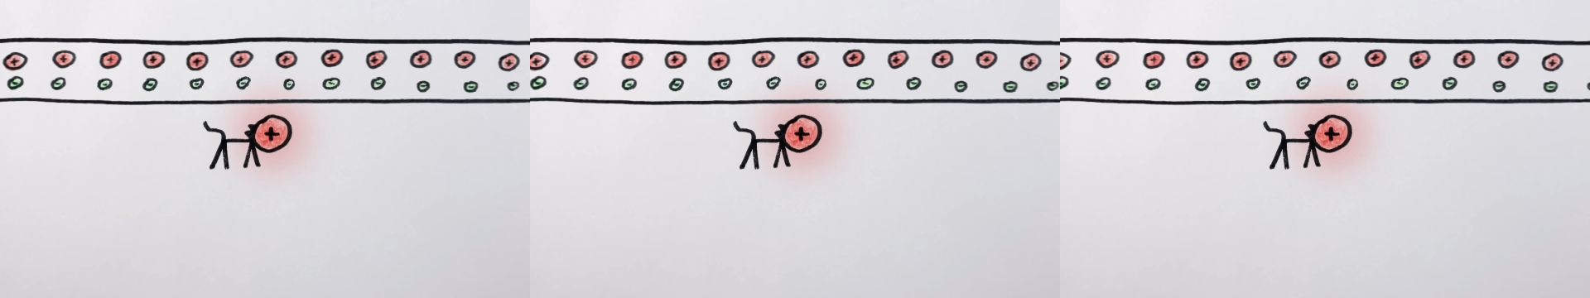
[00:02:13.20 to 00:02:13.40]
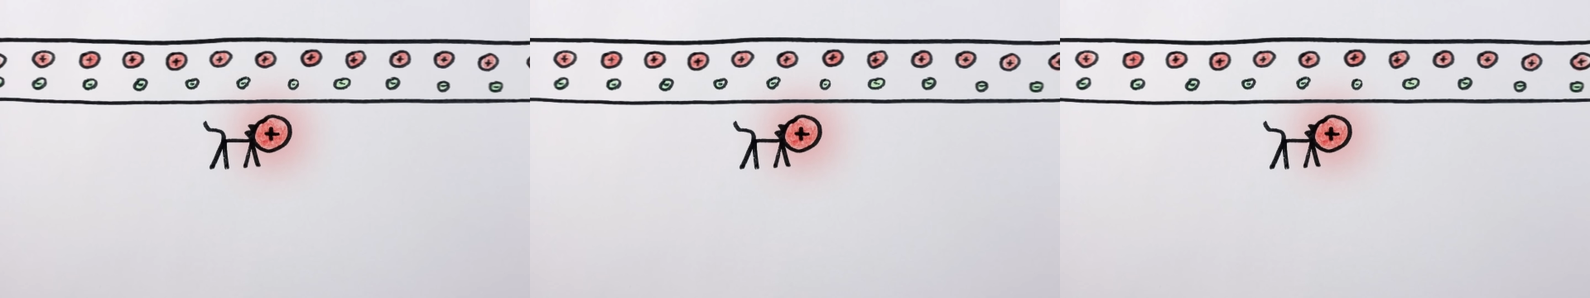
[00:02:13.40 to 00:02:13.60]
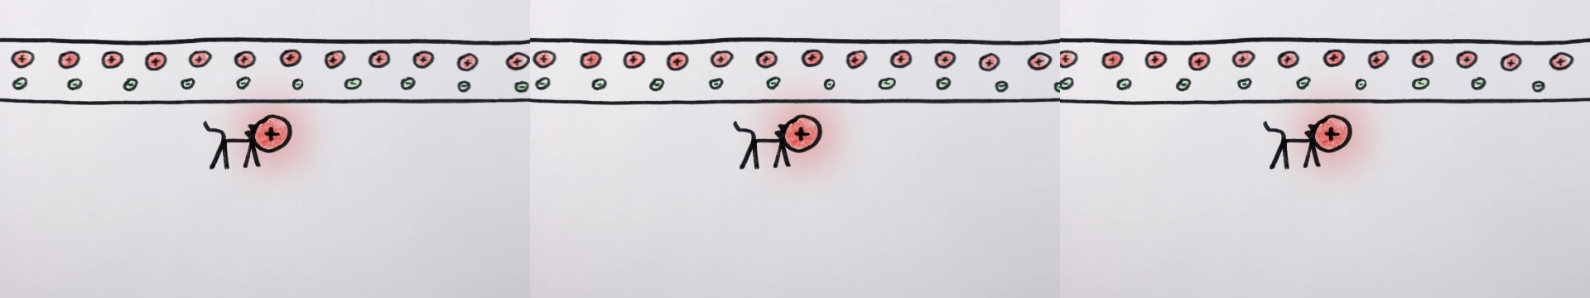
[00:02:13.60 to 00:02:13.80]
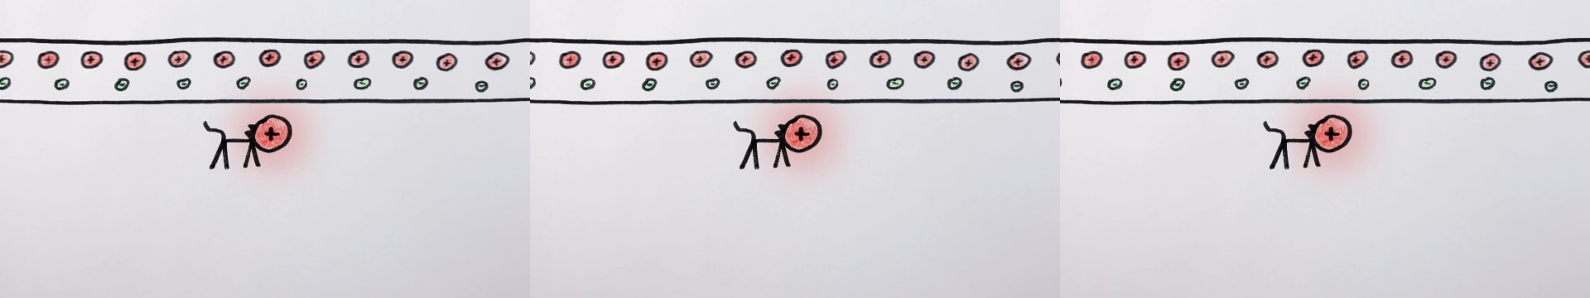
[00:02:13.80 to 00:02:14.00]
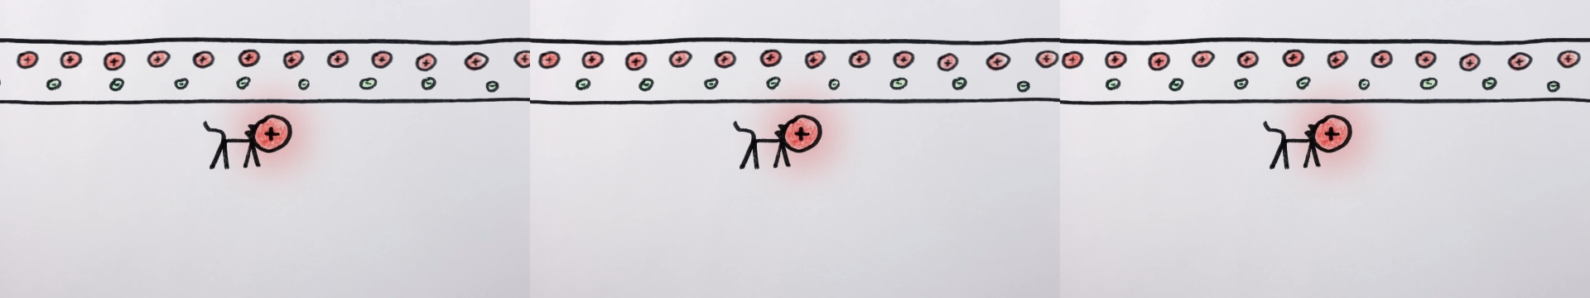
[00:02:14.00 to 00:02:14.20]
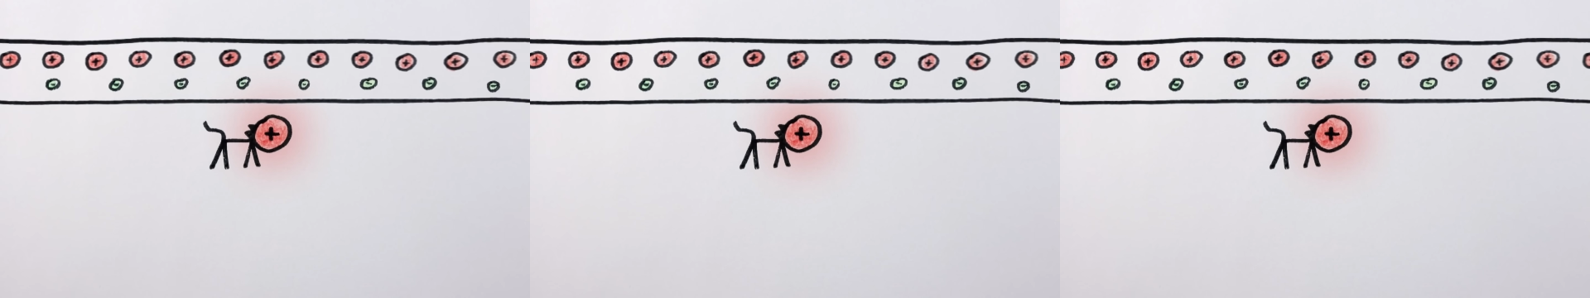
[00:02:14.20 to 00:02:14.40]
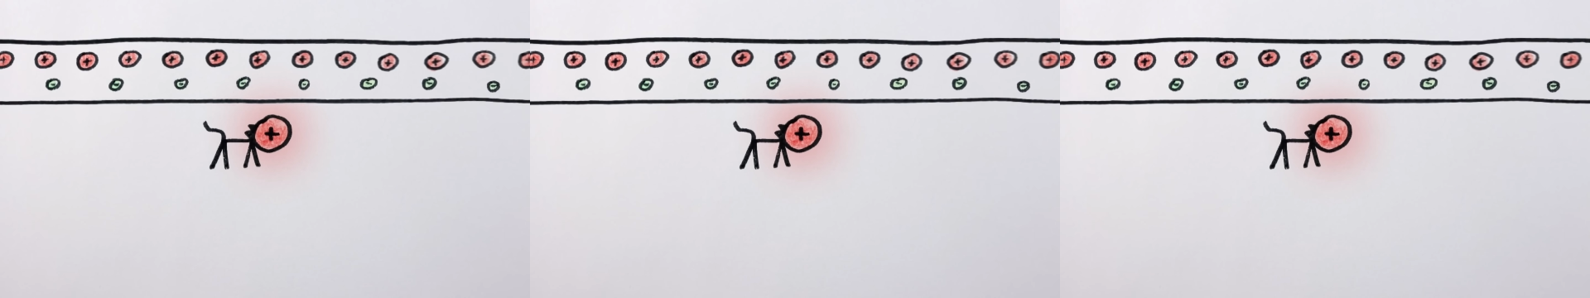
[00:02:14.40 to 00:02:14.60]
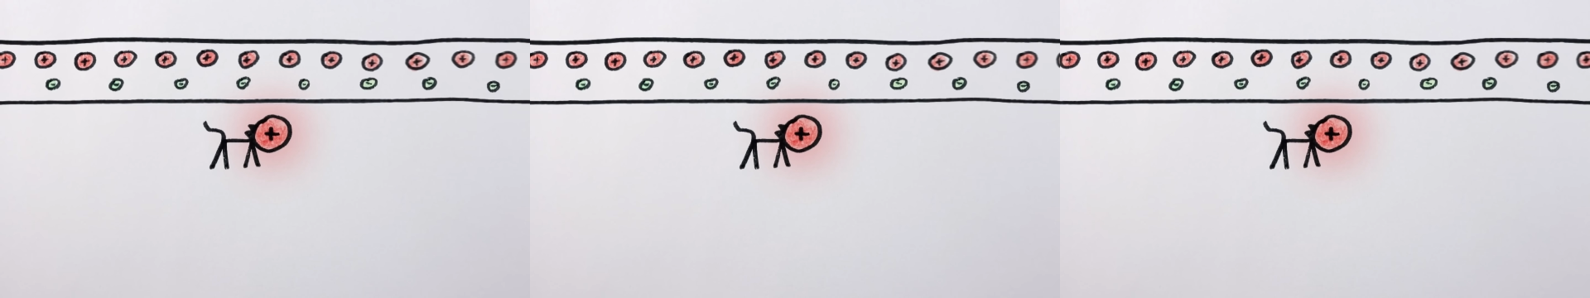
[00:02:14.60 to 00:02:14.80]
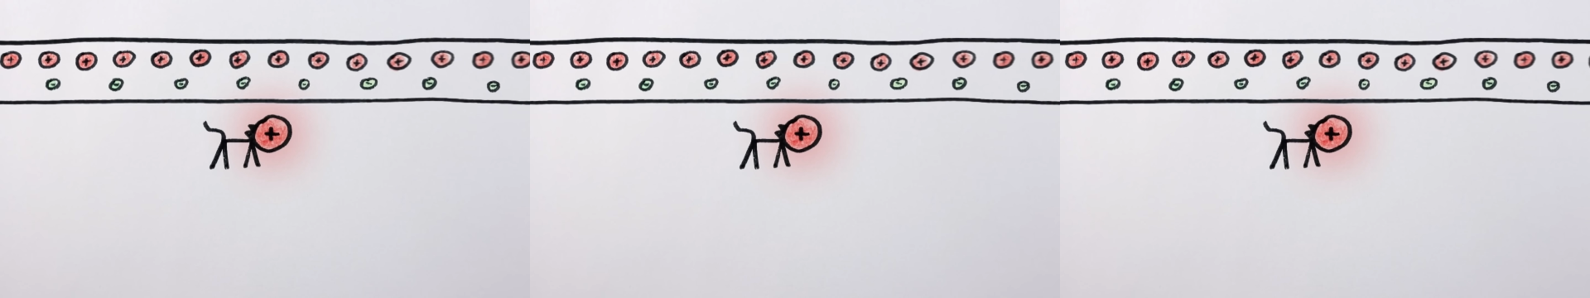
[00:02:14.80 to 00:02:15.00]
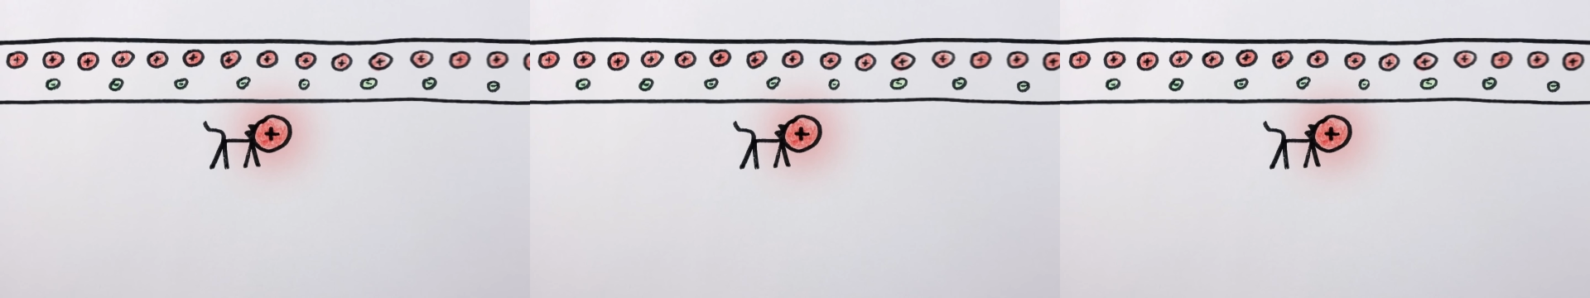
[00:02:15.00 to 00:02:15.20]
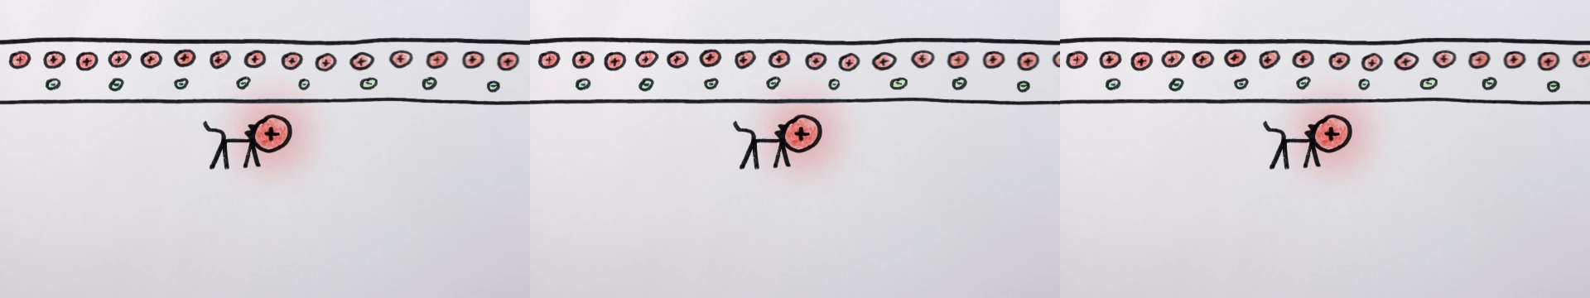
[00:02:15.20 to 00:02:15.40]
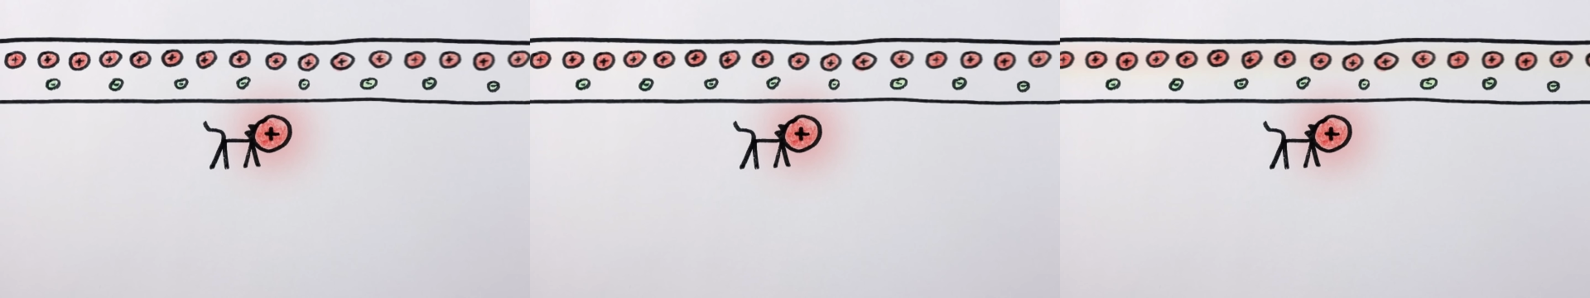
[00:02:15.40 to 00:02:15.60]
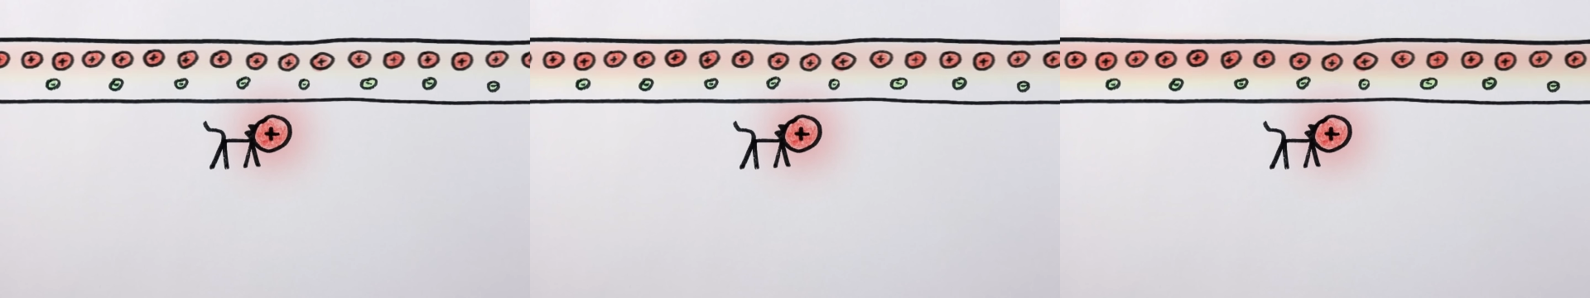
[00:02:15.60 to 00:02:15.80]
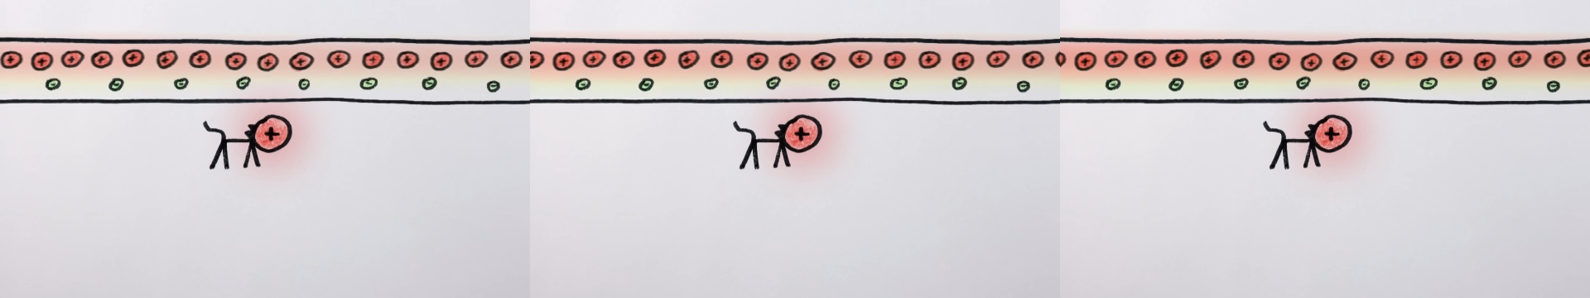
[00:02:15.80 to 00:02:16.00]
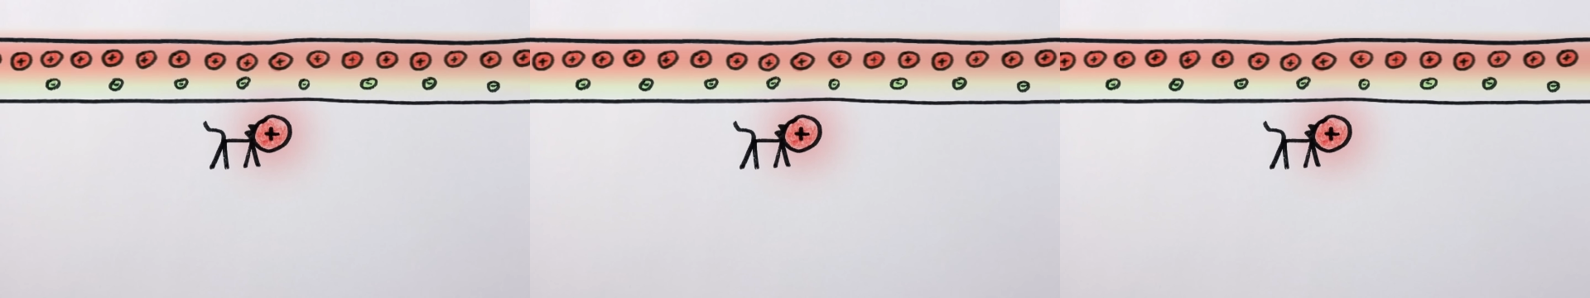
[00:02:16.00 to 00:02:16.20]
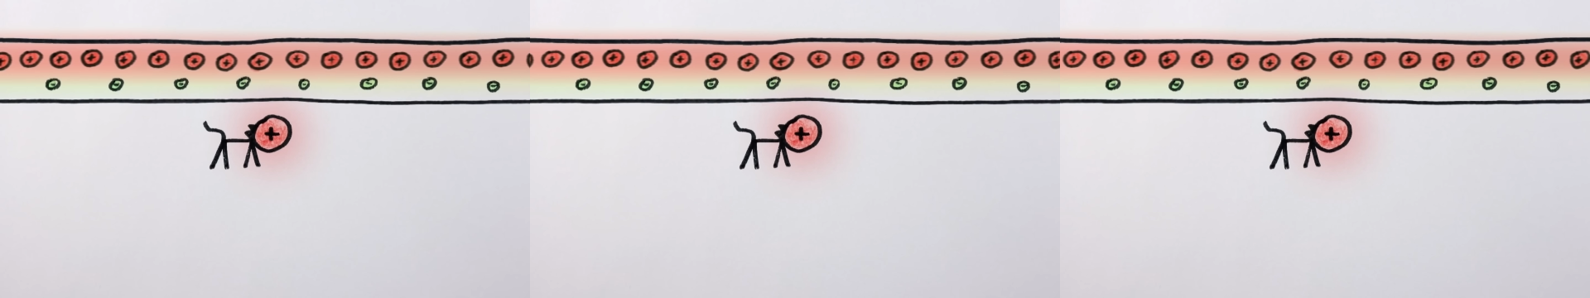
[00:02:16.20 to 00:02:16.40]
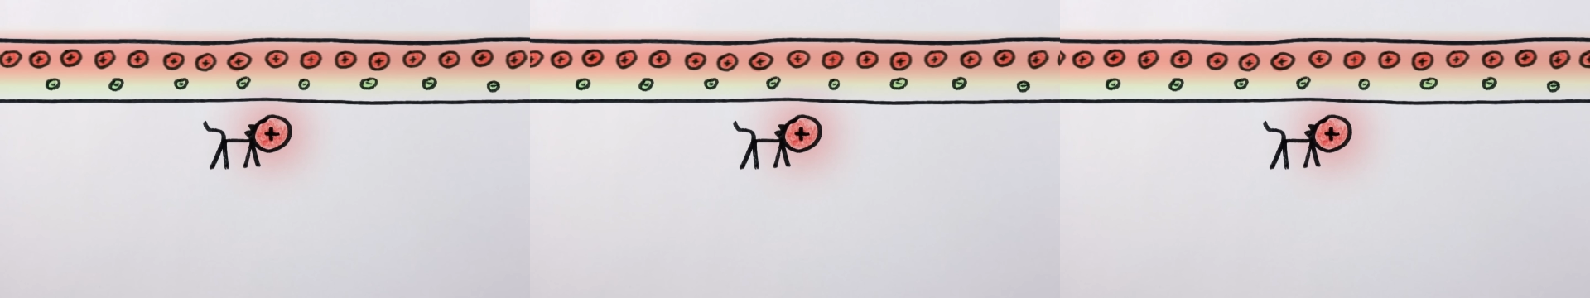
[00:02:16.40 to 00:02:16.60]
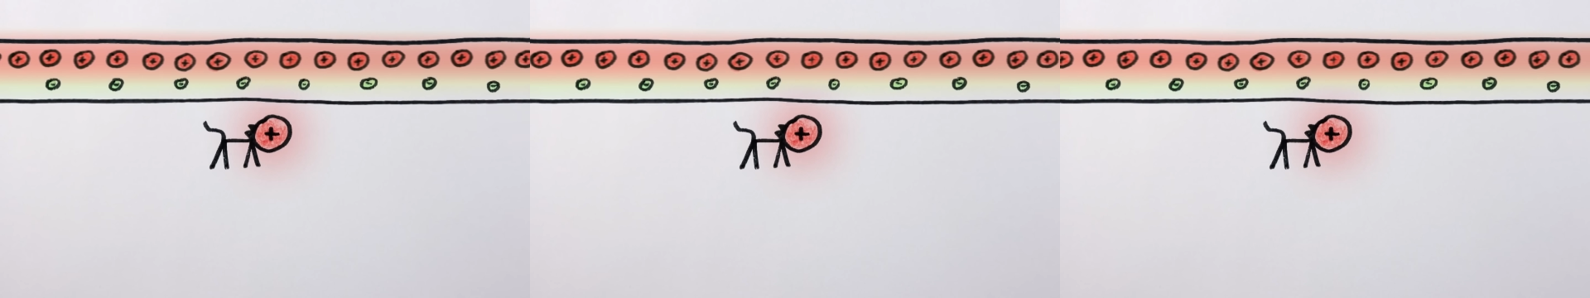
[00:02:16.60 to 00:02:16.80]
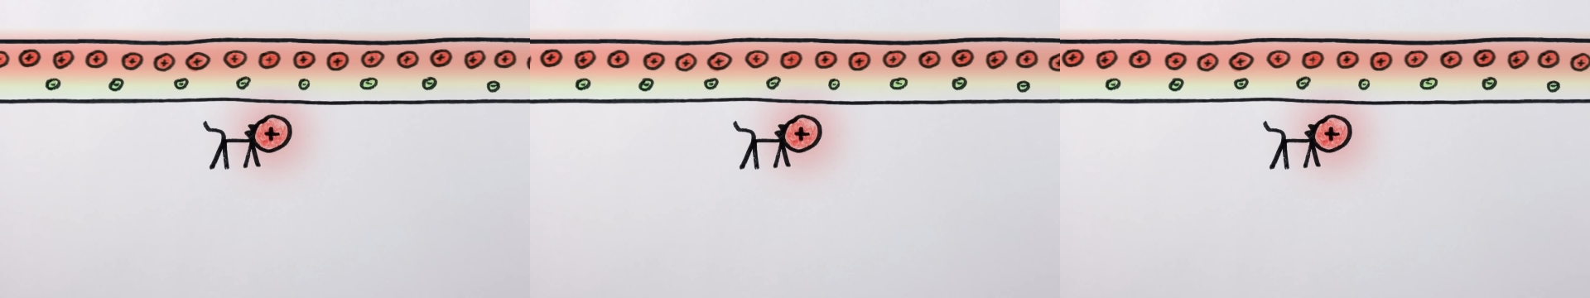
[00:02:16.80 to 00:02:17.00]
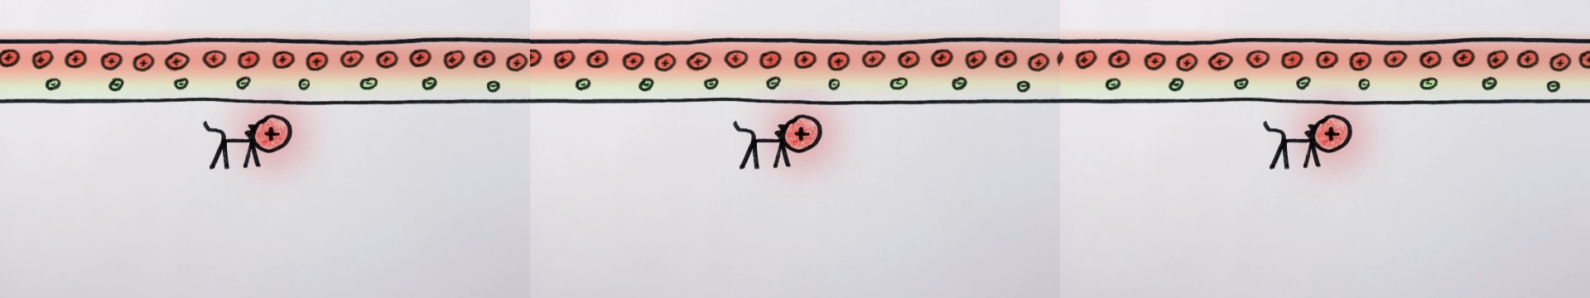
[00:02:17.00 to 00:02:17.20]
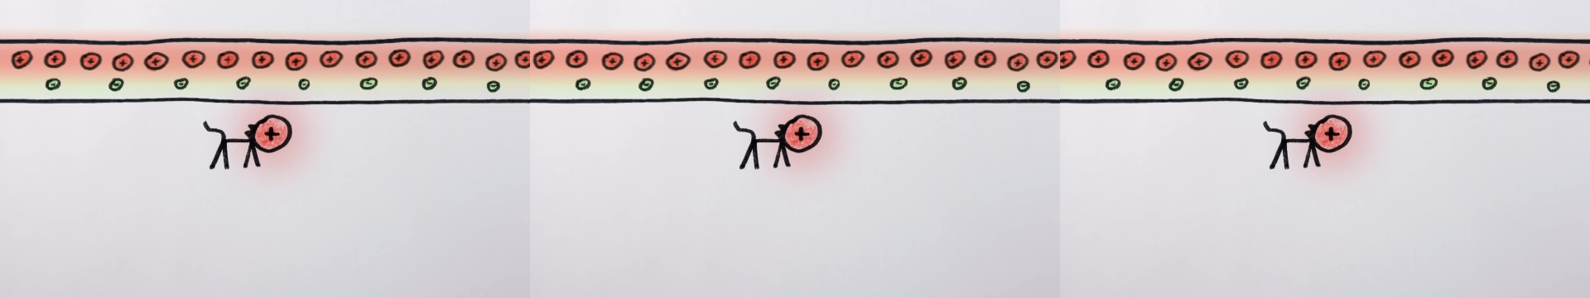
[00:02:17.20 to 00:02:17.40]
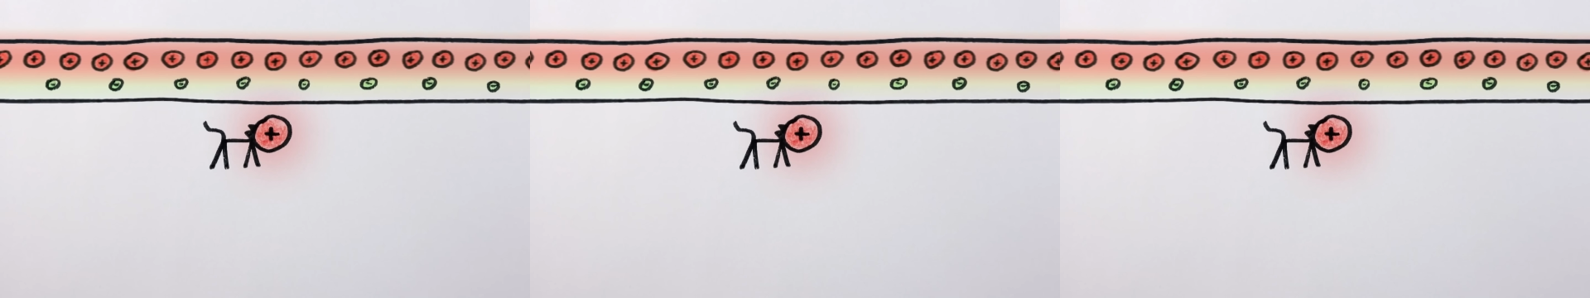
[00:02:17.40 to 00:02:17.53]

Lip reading: [unreadable: no face in view]